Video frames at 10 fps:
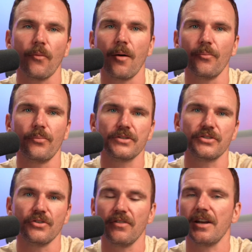my mom
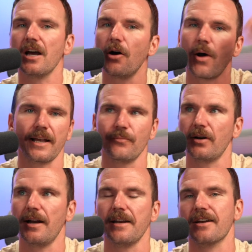puts a new video, I can
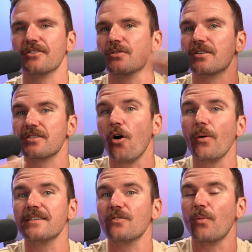put it in here. So there's
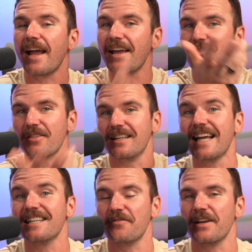always a way for the
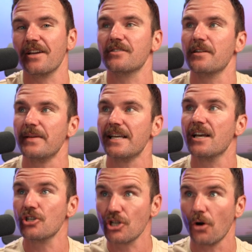latest videos to
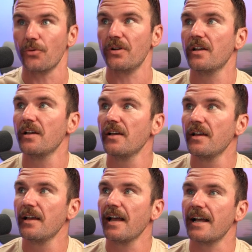be shown.
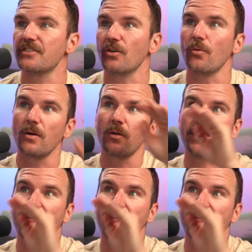And so